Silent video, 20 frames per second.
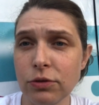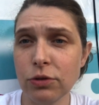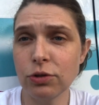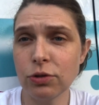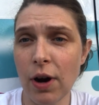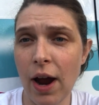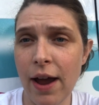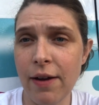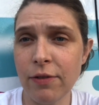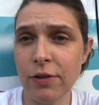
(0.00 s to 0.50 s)

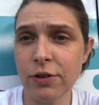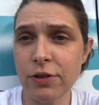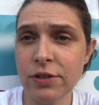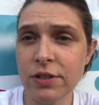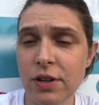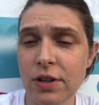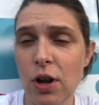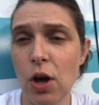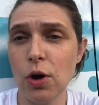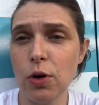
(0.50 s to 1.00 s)

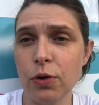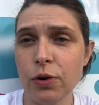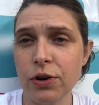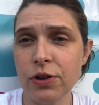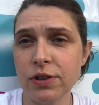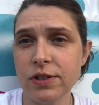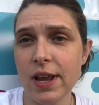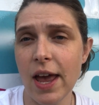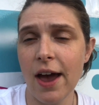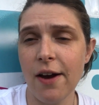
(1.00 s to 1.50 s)
drivers and
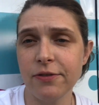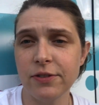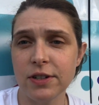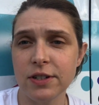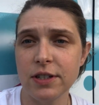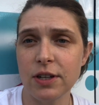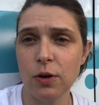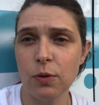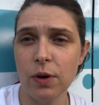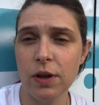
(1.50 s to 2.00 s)
owners have to
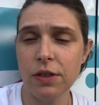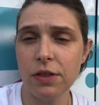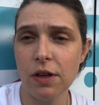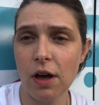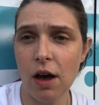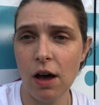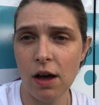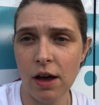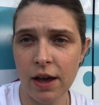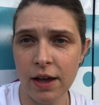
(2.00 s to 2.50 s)
deal with
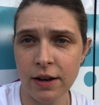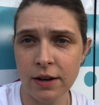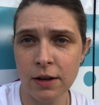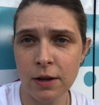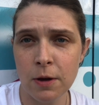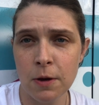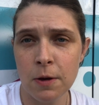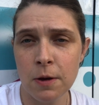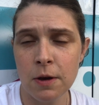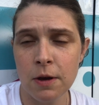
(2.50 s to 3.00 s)
on
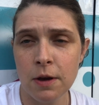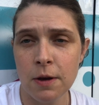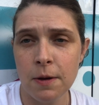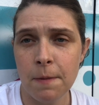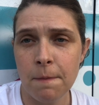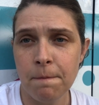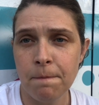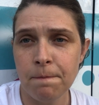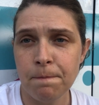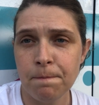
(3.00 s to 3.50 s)

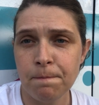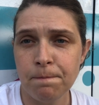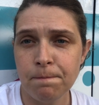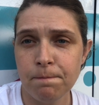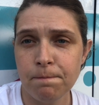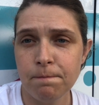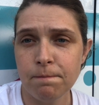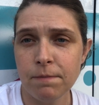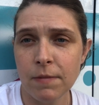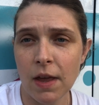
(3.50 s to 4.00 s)

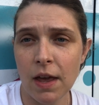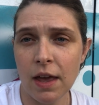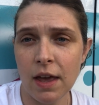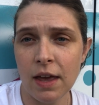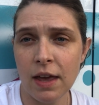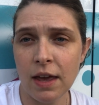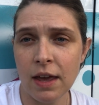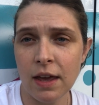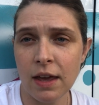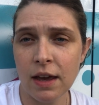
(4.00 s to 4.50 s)

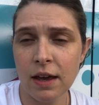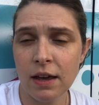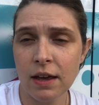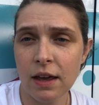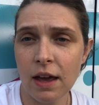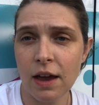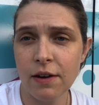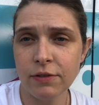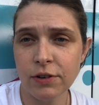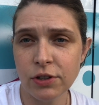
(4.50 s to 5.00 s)
a
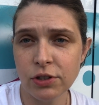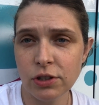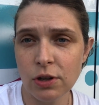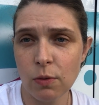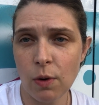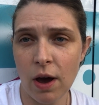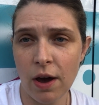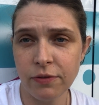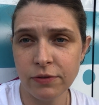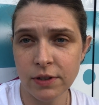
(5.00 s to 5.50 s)
every
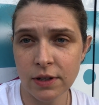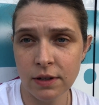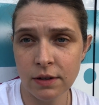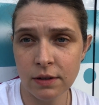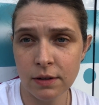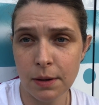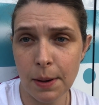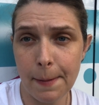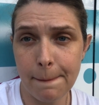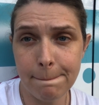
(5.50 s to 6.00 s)
so
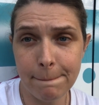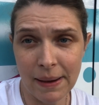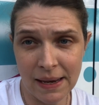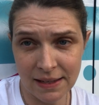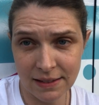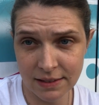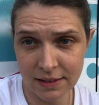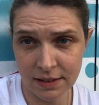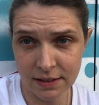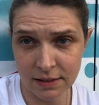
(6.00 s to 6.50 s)
often
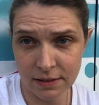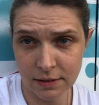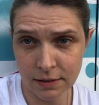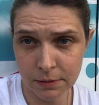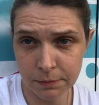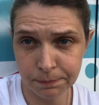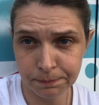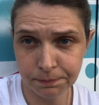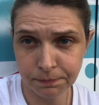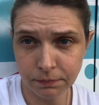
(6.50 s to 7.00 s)

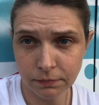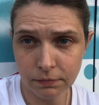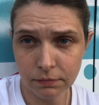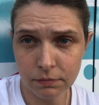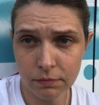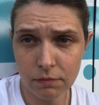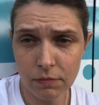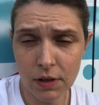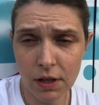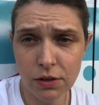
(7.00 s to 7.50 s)
basis.
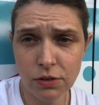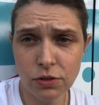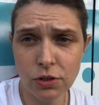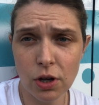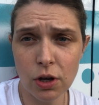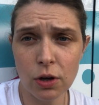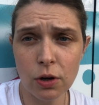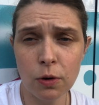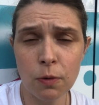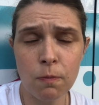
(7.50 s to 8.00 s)

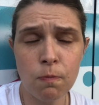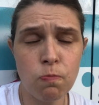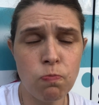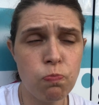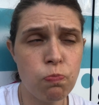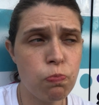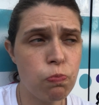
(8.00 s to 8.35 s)
So